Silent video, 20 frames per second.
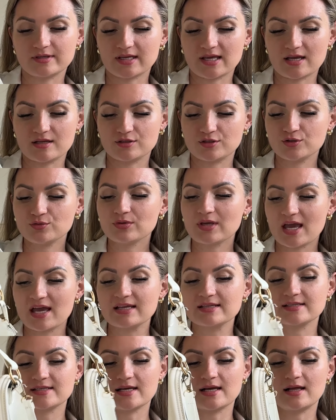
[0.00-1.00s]
again, you
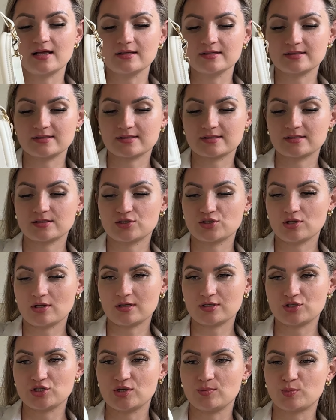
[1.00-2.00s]
can tell it's a
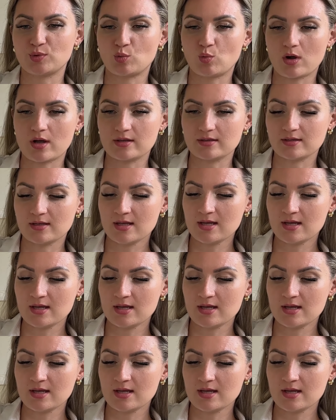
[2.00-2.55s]
cheaper one.